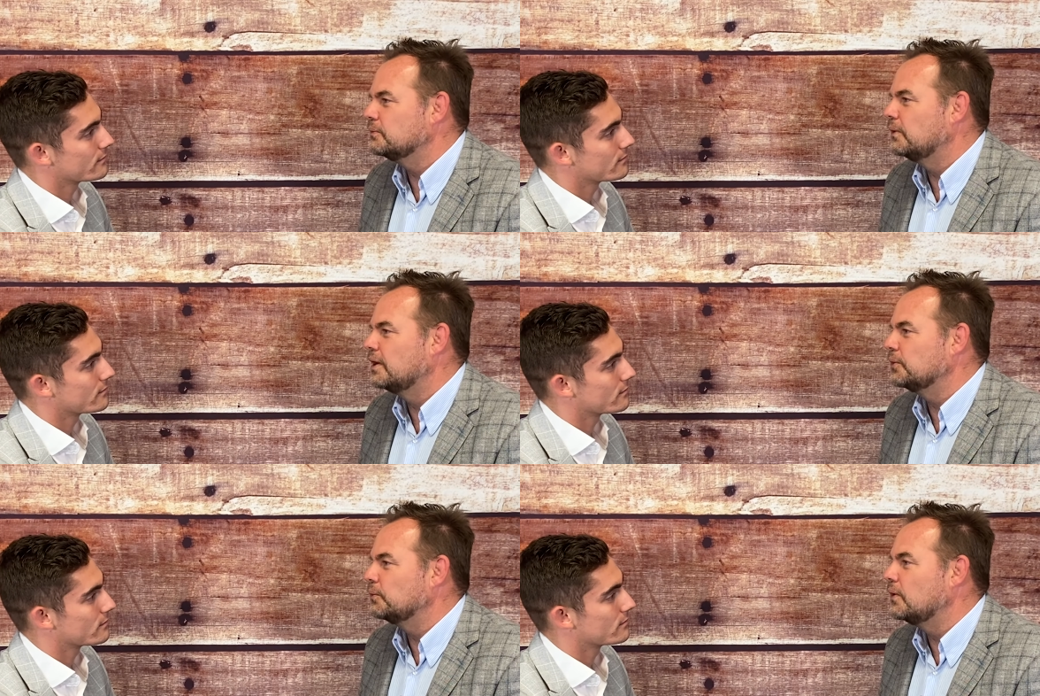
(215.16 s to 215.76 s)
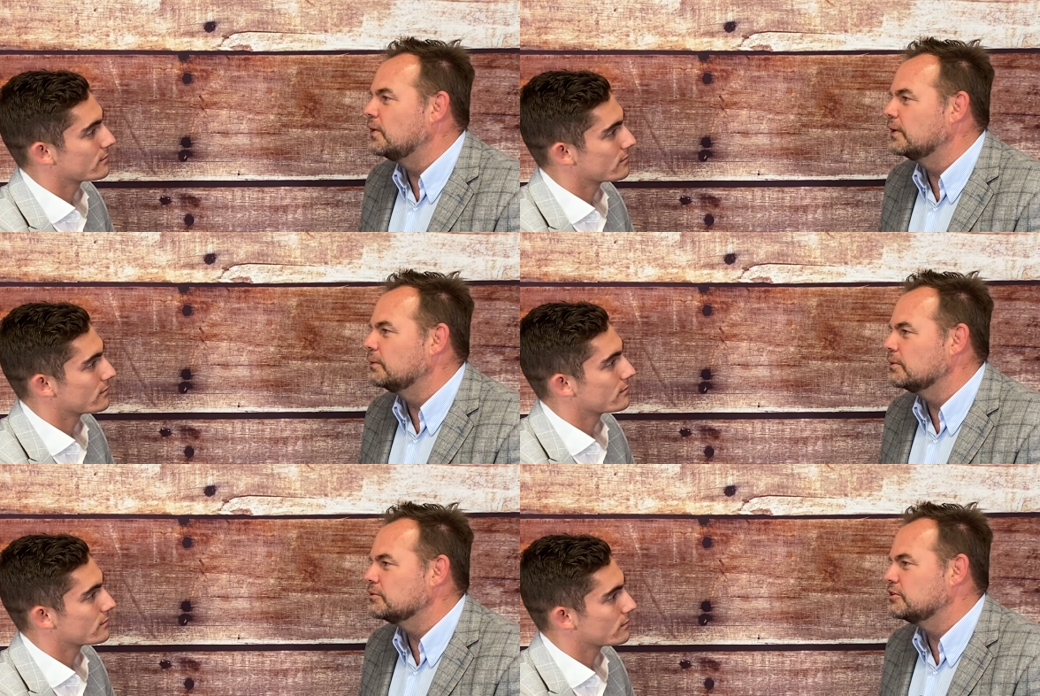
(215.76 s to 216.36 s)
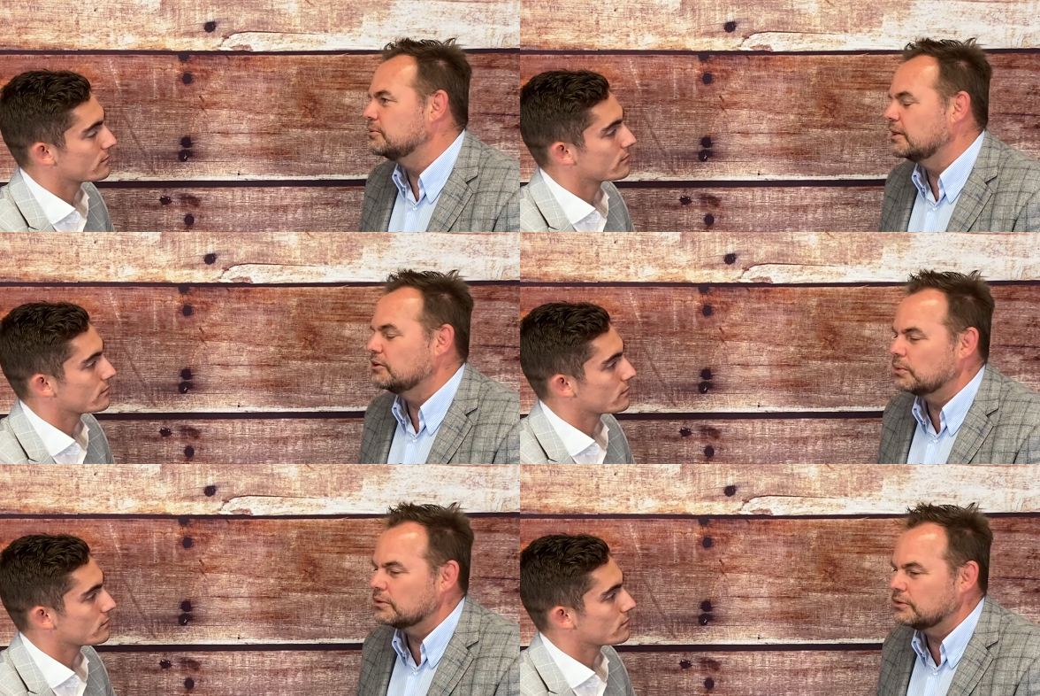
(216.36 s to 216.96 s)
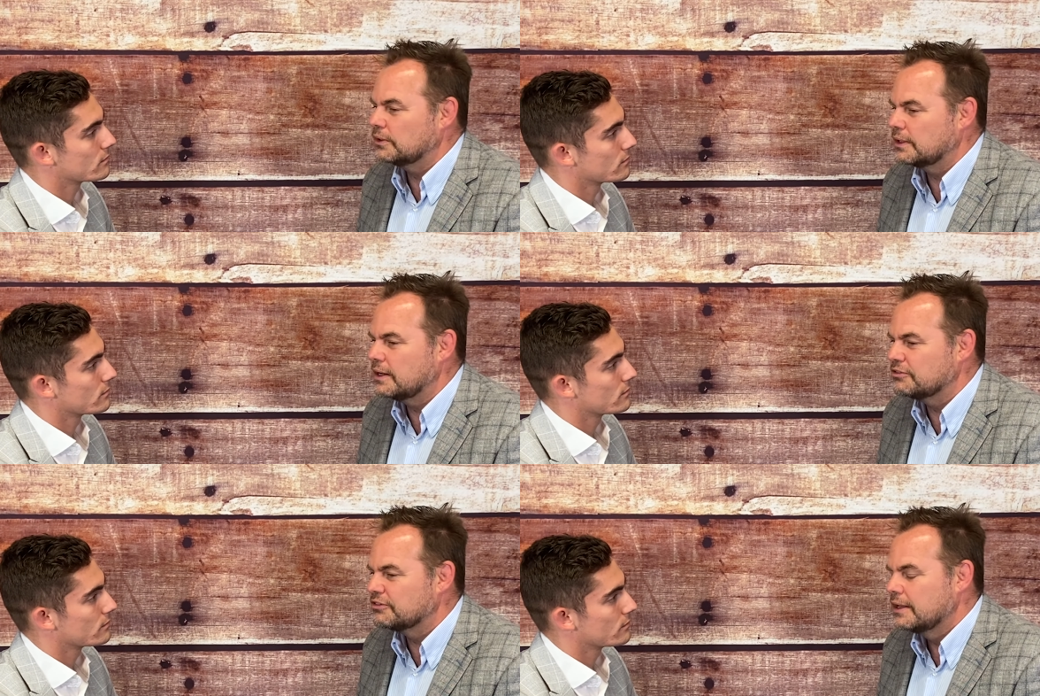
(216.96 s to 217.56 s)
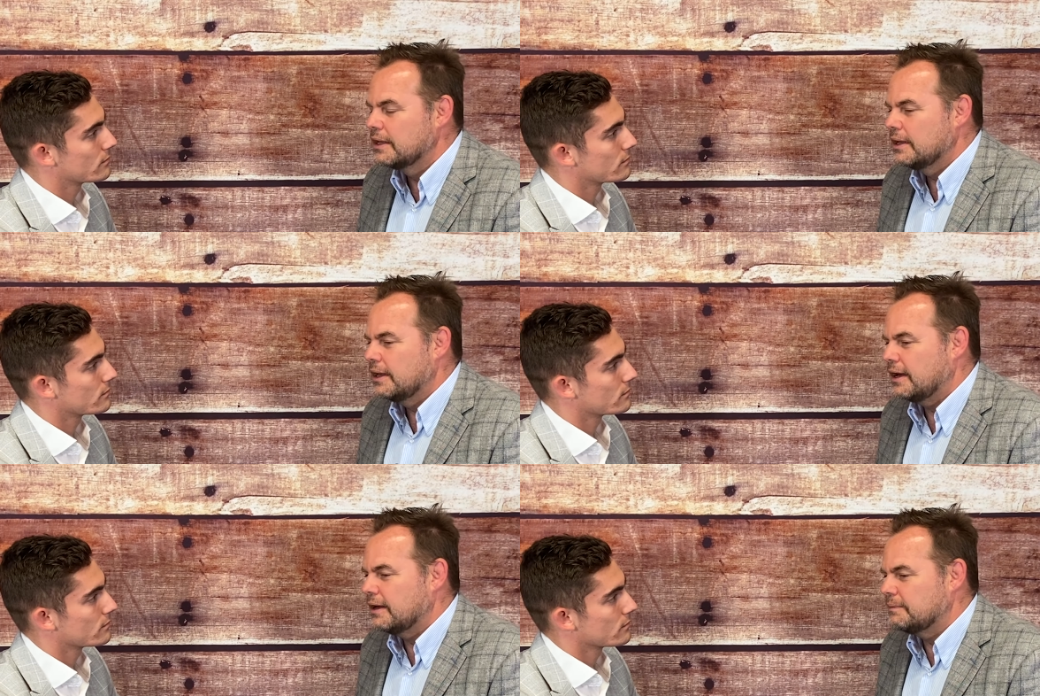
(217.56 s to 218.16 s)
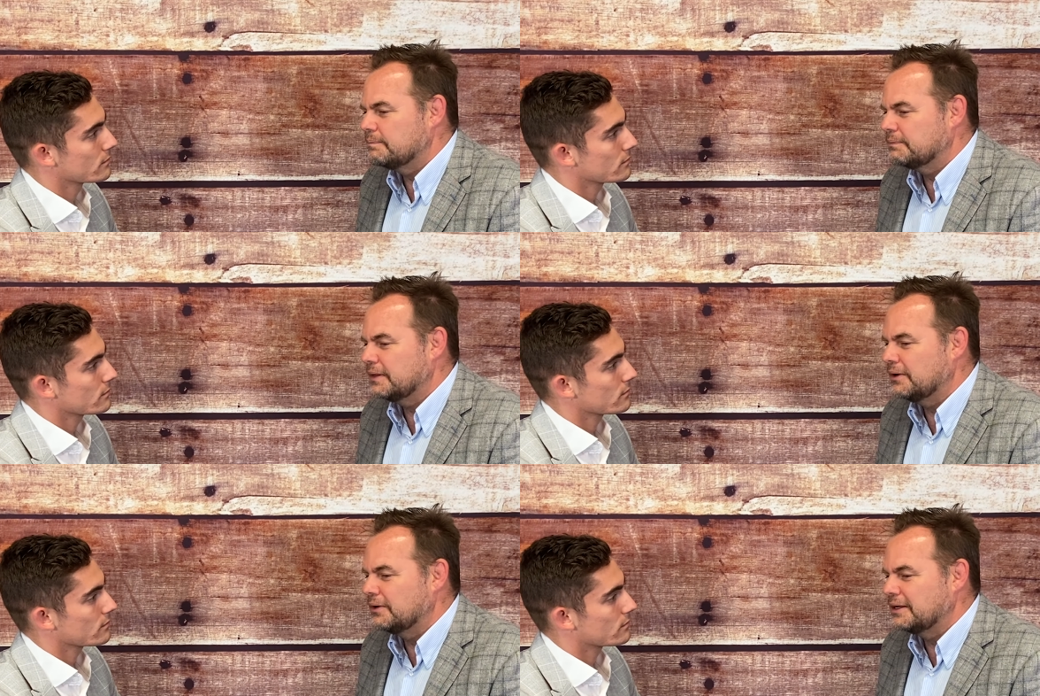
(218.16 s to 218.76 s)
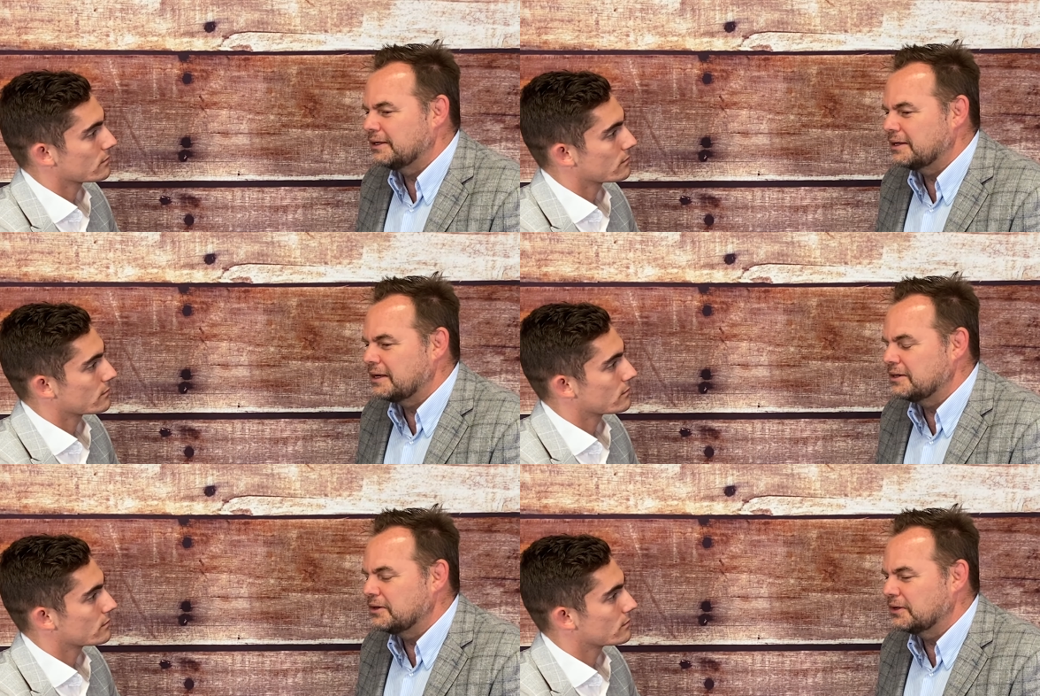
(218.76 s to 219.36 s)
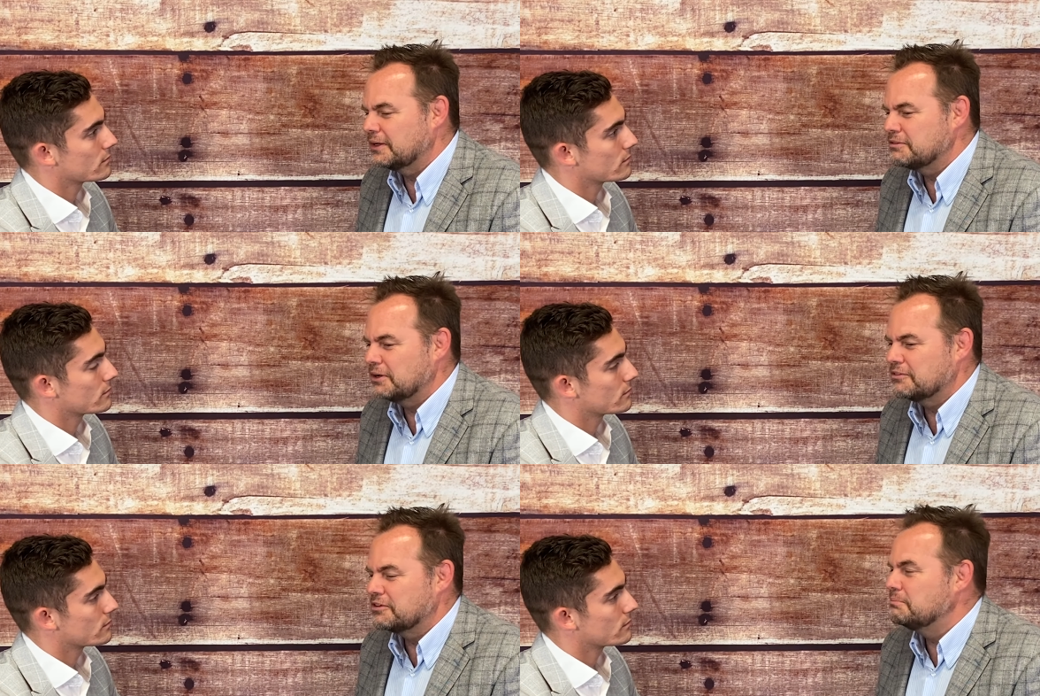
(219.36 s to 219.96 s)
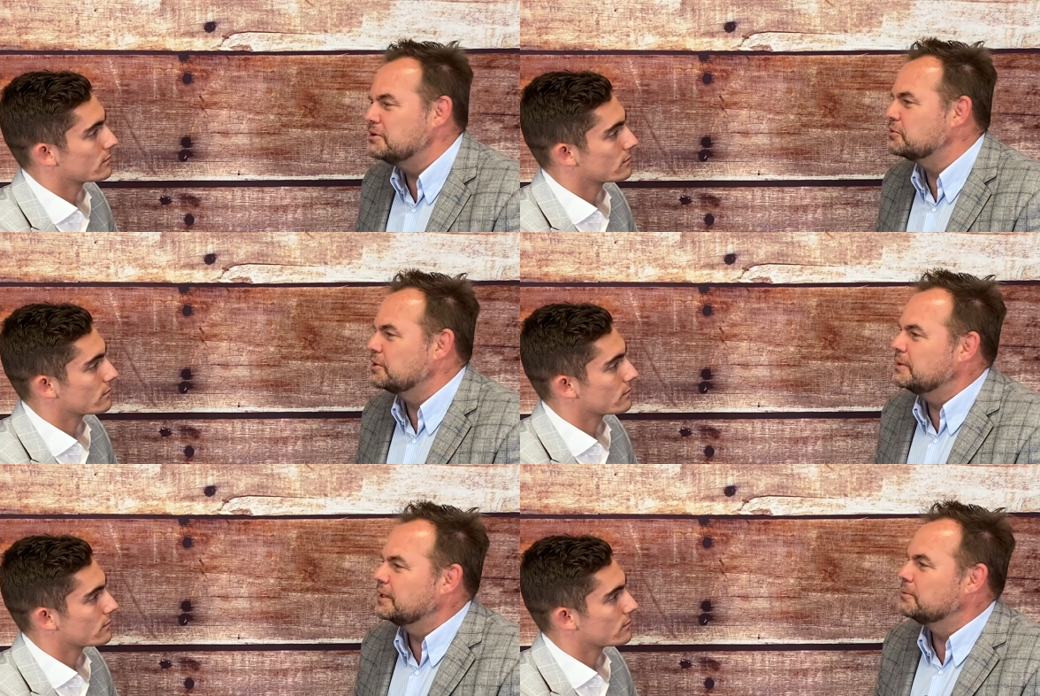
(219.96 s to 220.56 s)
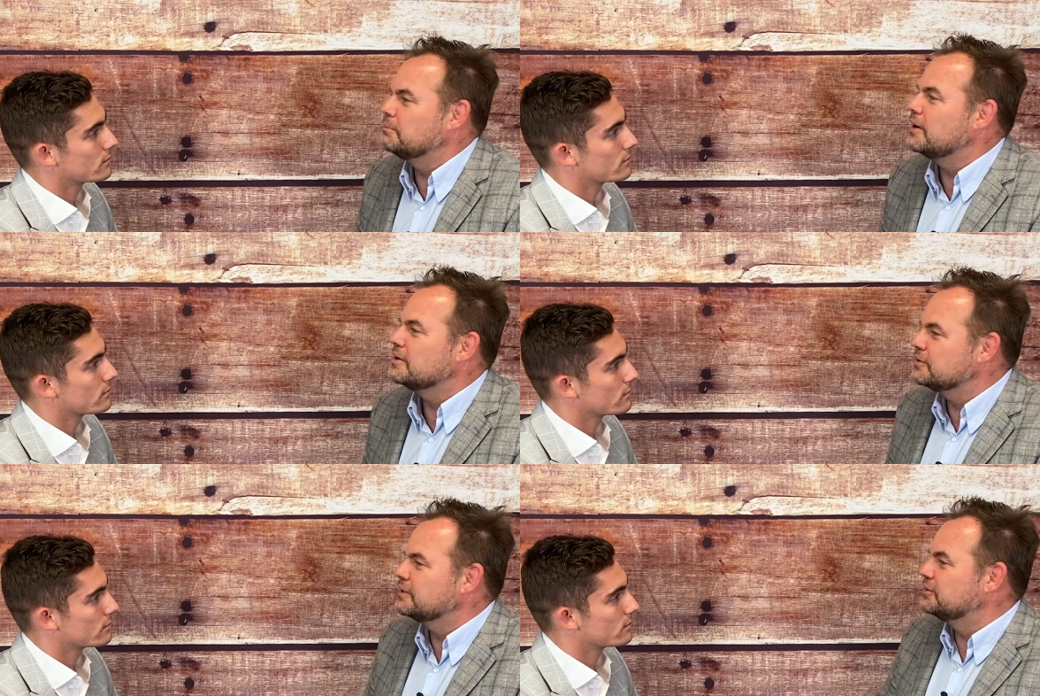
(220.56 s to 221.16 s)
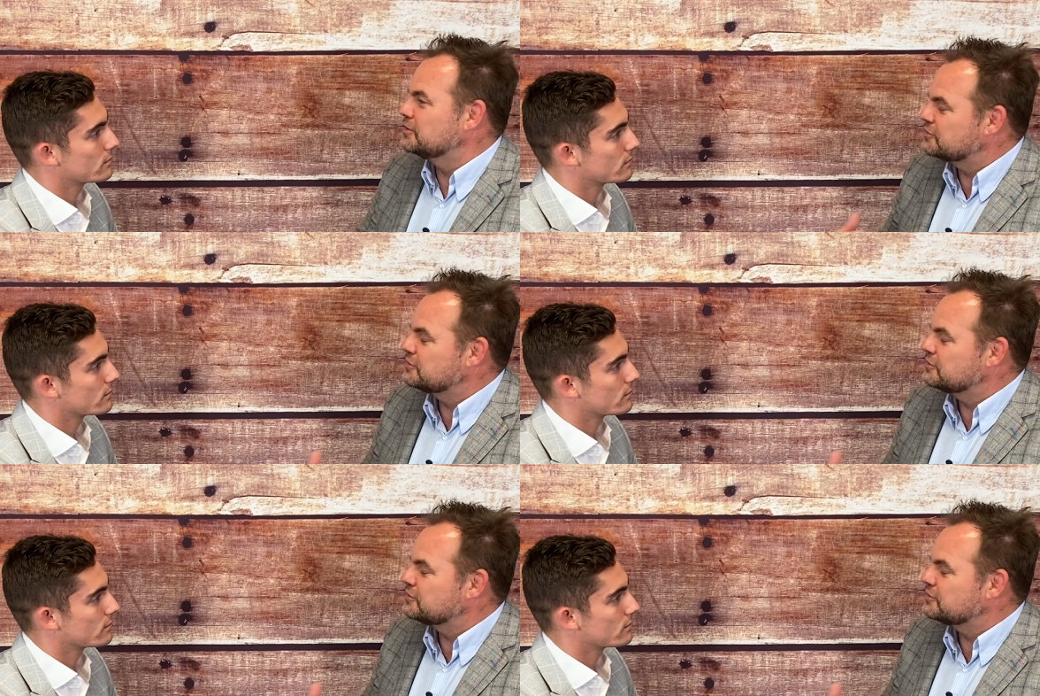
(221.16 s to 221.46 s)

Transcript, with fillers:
Speaker 1: right or wrong, what's too much, what's not enough. You know, and you can live your life in misery being a miser that just